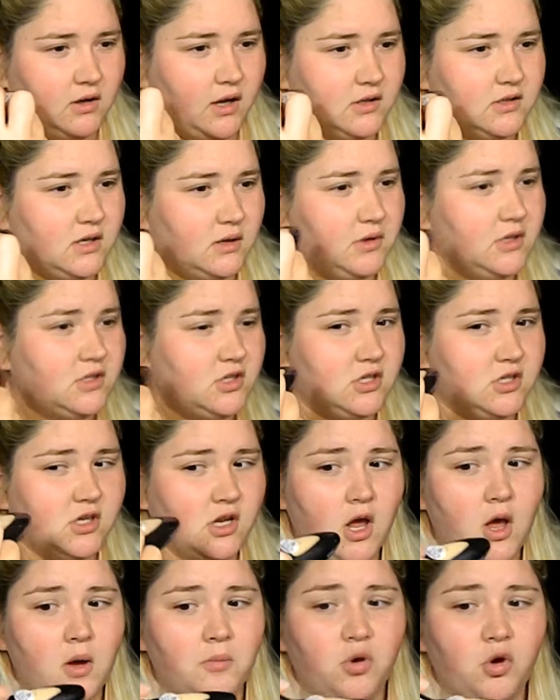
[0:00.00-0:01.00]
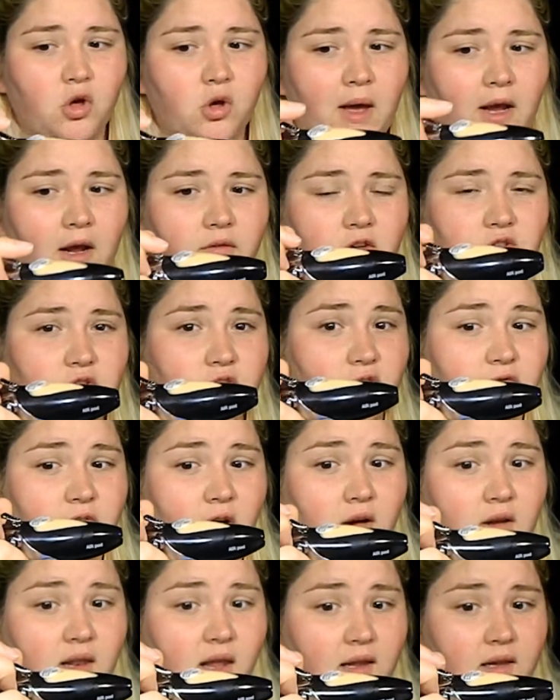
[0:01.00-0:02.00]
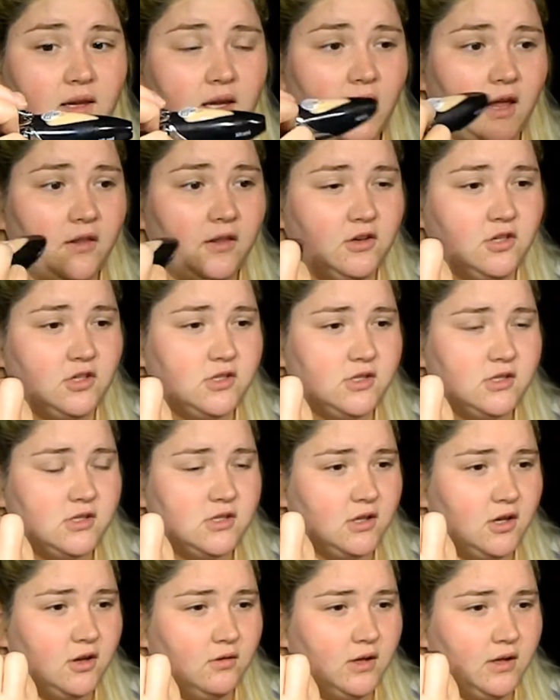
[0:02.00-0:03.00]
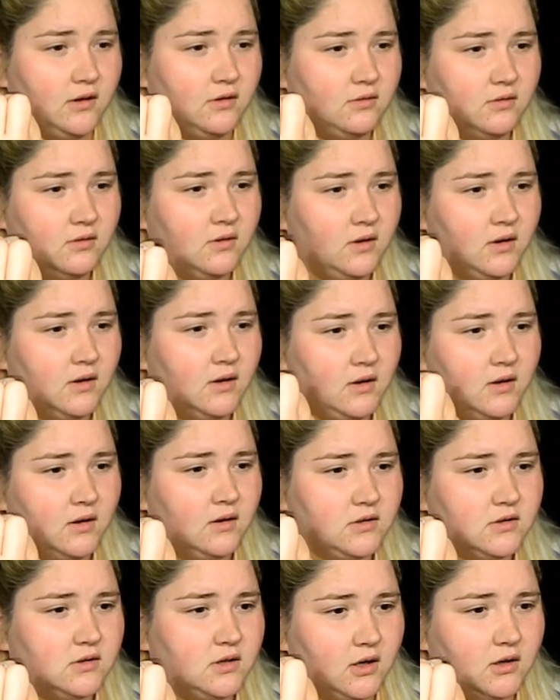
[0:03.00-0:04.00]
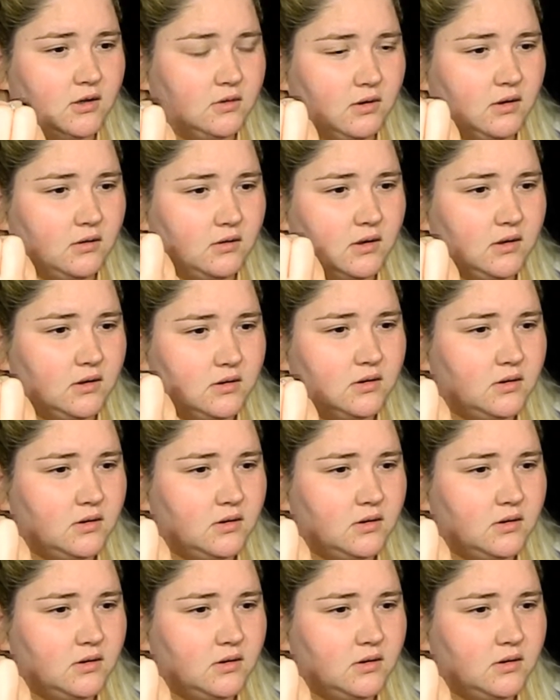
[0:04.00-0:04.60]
Okay, so I'm going to just pull back on the trigger very lightly, and then just slowly start toward this.